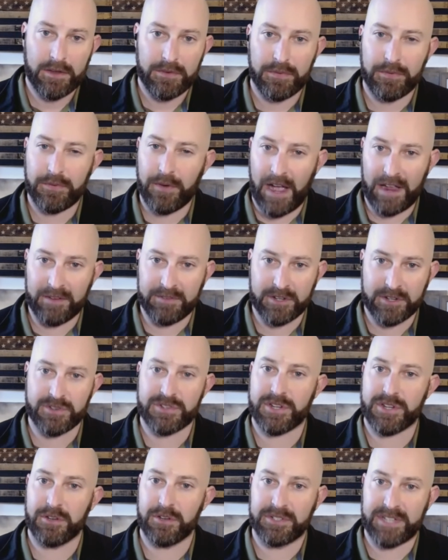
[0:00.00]
5
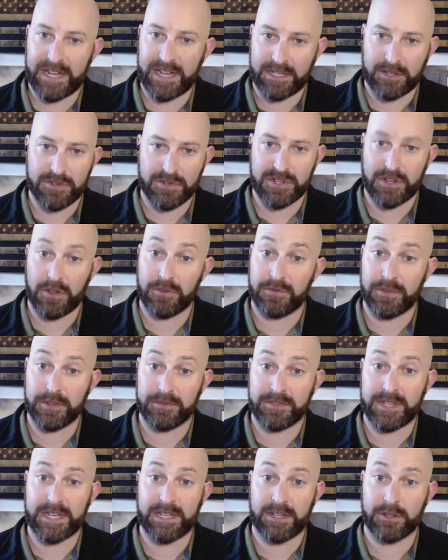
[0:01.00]
years ago, 10 years ago,
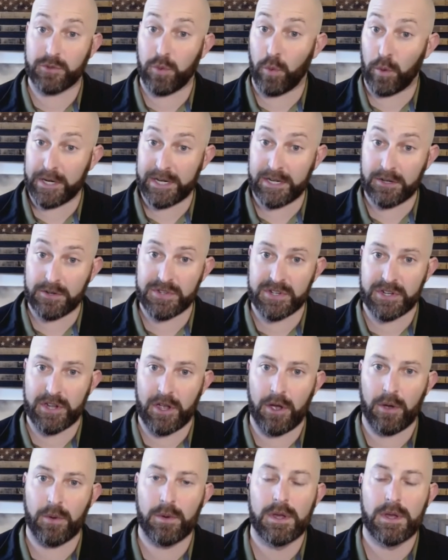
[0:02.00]
15 to 20 years
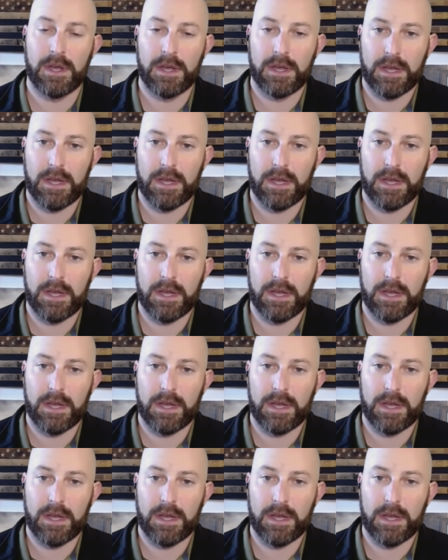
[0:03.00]
ago